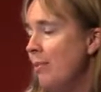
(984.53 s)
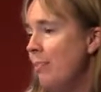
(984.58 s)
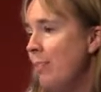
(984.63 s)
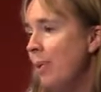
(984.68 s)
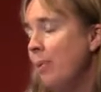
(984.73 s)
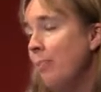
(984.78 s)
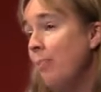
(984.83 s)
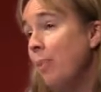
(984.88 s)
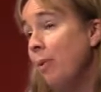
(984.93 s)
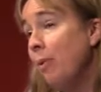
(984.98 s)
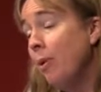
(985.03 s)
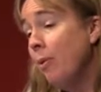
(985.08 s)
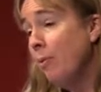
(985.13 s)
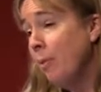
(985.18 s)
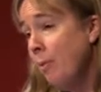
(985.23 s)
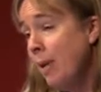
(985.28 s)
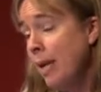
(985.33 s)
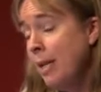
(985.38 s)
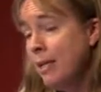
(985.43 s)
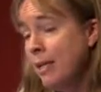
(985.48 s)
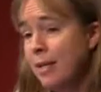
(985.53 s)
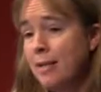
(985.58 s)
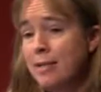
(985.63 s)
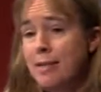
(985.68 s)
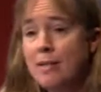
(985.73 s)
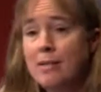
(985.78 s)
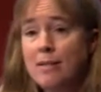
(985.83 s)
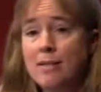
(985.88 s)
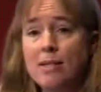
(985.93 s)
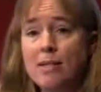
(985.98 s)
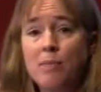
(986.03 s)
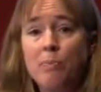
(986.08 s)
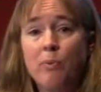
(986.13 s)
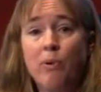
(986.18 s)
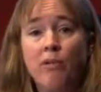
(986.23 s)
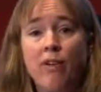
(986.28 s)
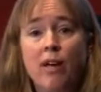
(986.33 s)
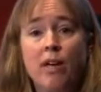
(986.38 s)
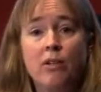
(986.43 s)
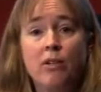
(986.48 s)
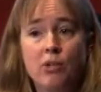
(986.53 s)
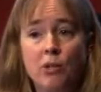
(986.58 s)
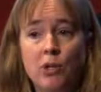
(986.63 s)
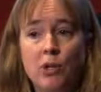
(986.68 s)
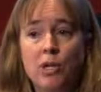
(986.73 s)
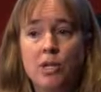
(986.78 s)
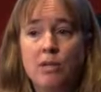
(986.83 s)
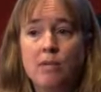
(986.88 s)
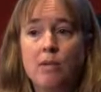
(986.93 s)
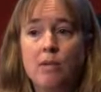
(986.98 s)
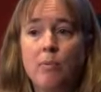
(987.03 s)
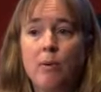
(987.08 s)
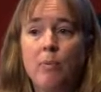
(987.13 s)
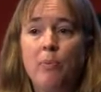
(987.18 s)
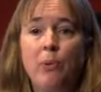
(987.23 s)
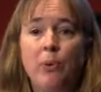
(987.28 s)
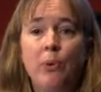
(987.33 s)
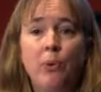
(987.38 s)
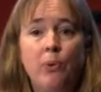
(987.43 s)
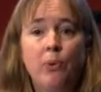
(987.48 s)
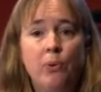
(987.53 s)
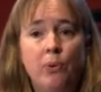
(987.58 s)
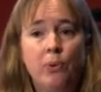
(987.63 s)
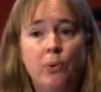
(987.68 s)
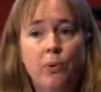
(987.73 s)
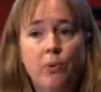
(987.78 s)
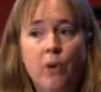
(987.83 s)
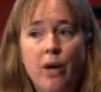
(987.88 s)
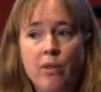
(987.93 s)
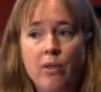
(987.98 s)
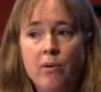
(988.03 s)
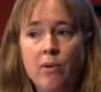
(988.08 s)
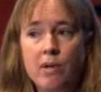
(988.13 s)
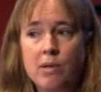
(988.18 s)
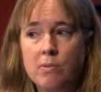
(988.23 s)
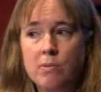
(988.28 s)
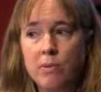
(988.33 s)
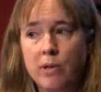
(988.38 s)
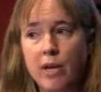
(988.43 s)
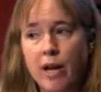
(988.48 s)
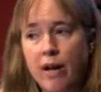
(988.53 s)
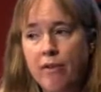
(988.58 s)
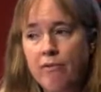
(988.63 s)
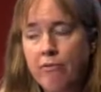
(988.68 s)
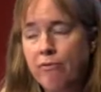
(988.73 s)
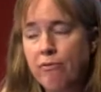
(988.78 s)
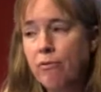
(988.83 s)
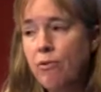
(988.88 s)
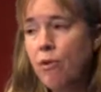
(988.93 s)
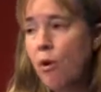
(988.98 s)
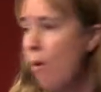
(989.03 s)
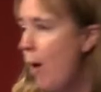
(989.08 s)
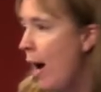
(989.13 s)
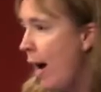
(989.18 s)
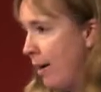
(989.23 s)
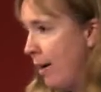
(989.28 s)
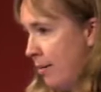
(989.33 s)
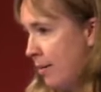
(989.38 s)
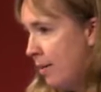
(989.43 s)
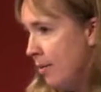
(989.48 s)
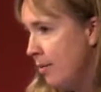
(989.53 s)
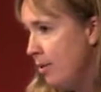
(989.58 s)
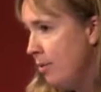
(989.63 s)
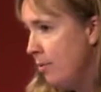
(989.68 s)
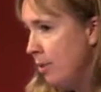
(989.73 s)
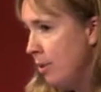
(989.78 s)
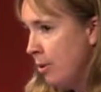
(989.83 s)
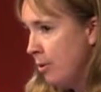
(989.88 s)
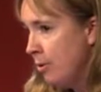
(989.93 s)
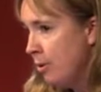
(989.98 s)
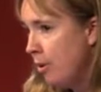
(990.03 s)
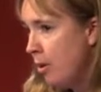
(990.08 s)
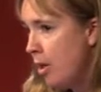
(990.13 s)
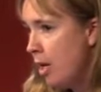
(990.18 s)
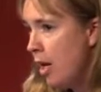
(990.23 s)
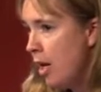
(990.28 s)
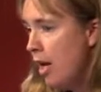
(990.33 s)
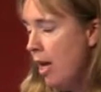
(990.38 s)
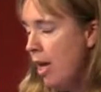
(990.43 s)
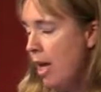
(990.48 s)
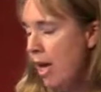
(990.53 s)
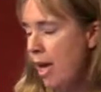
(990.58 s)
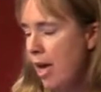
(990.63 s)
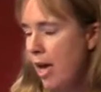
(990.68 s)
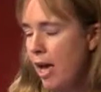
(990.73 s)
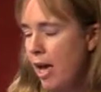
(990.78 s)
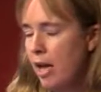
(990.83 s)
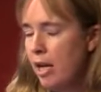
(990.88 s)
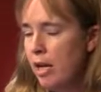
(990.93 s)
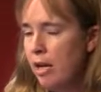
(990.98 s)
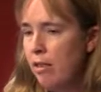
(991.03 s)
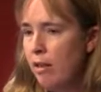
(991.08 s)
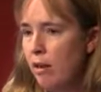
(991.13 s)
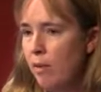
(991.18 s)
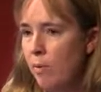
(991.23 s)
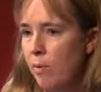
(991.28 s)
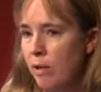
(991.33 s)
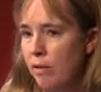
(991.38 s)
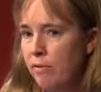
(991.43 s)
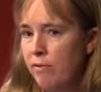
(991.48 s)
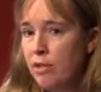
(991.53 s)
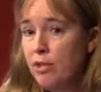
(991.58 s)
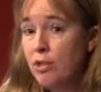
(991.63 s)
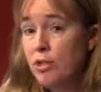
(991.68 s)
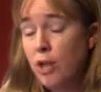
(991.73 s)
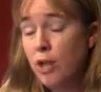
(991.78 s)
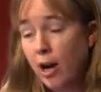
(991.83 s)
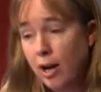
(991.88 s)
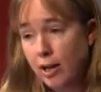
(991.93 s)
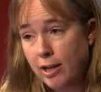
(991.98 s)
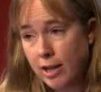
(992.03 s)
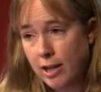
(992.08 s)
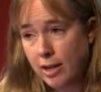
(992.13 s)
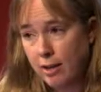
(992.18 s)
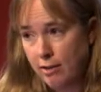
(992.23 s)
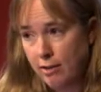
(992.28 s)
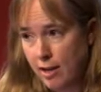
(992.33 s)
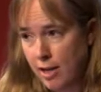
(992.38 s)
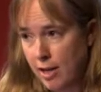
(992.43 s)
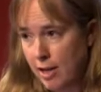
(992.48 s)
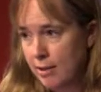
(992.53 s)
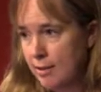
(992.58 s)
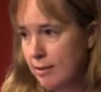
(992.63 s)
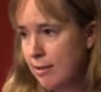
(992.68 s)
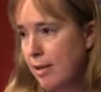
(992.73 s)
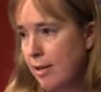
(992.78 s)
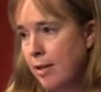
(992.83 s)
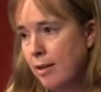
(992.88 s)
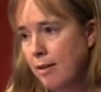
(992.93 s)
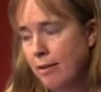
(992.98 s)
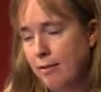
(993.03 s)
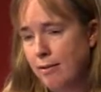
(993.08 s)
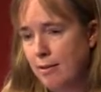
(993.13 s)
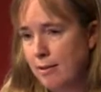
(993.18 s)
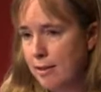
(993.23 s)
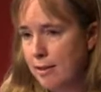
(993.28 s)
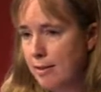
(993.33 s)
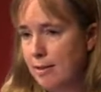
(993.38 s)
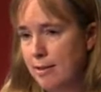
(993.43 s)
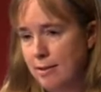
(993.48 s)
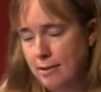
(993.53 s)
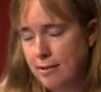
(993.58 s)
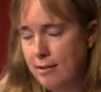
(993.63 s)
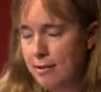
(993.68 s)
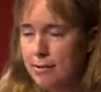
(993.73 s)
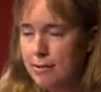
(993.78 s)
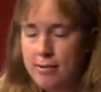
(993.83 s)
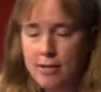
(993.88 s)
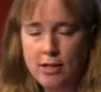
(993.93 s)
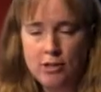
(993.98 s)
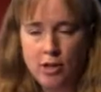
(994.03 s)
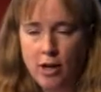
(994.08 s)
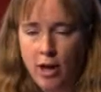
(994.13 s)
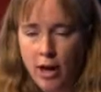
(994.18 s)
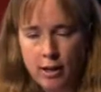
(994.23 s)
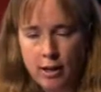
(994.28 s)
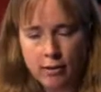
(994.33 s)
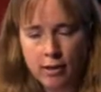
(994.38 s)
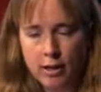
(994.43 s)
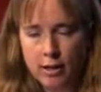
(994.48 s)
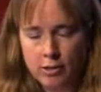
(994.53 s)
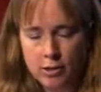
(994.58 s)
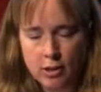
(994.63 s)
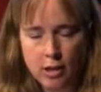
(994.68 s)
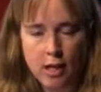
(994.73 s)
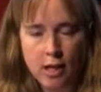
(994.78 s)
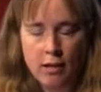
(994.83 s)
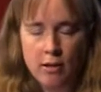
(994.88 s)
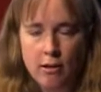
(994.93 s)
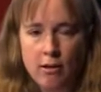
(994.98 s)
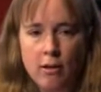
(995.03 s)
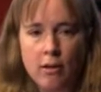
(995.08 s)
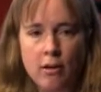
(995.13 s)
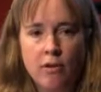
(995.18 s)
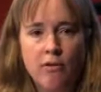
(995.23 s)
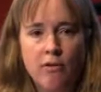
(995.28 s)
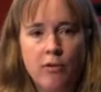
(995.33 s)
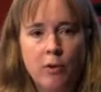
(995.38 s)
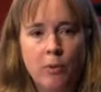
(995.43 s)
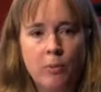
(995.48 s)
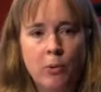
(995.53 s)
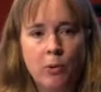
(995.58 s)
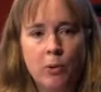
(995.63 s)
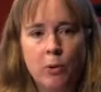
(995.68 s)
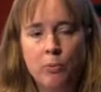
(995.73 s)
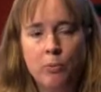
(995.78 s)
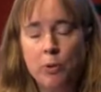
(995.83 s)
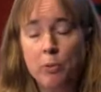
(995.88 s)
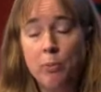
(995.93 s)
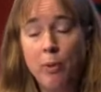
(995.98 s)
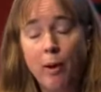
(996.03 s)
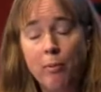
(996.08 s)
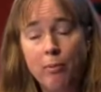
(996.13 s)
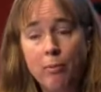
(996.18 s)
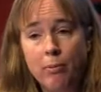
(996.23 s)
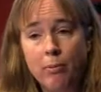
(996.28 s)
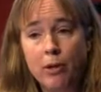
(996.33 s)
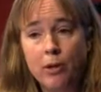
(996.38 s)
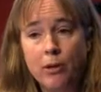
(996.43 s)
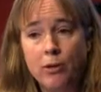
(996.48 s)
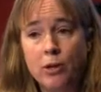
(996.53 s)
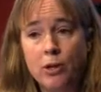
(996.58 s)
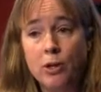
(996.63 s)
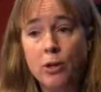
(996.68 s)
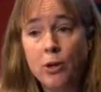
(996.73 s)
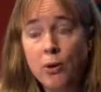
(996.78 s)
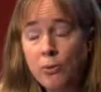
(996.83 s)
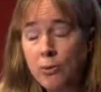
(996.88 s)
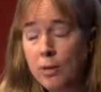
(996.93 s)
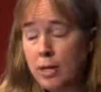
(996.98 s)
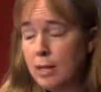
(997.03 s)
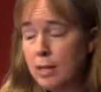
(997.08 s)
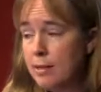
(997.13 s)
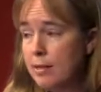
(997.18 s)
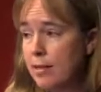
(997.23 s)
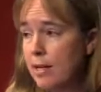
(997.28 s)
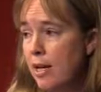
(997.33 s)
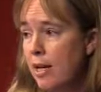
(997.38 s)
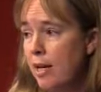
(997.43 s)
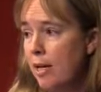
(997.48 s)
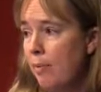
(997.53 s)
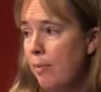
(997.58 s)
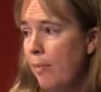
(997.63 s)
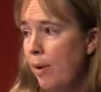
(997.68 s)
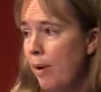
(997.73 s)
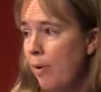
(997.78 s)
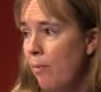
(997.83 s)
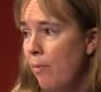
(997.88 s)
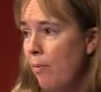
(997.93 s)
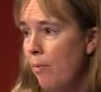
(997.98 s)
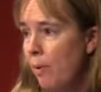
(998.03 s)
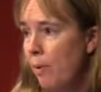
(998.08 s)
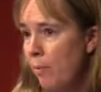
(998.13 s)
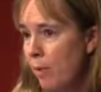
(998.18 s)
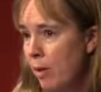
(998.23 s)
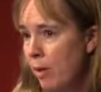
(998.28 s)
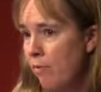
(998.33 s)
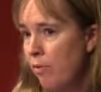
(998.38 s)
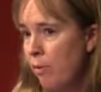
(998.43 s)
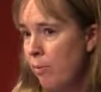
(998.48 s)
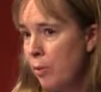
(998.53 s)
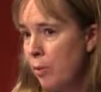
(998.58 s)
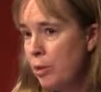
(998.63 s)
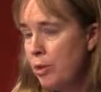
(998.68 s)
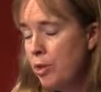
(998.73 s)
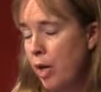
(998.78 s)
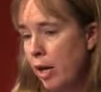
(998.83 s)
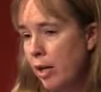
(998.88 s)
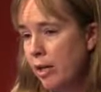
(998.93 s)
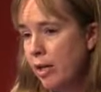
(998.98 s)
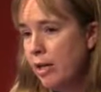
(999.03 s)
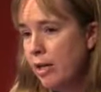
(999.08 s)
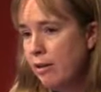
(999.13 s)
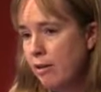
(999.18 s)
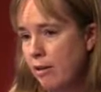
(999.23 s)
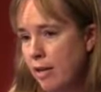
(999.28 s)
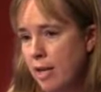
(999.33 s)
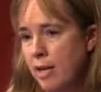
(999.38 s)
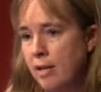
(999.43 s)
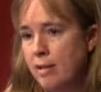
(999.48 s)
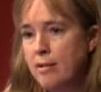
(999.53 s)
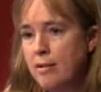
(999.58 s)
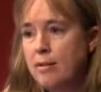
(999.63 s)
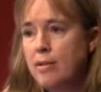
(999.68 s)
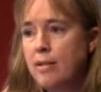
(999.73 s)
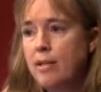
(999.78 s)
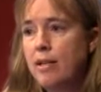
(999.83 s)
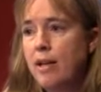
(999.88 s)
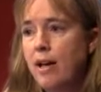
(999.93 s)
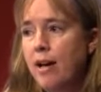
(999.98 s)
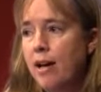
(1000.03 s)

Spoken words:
But what Remain does is provide attorneys to people who otherwise would have no access to an attorney. And I think one of the shocking things that this is such a highly educated and informed group, you probably already know this, but one of the more shocking things